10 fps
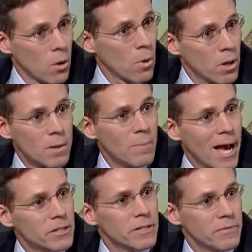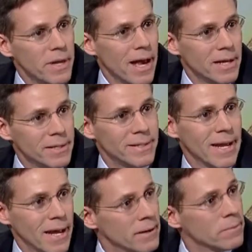Well, imagine if you had
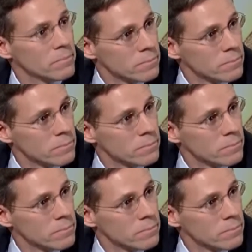10,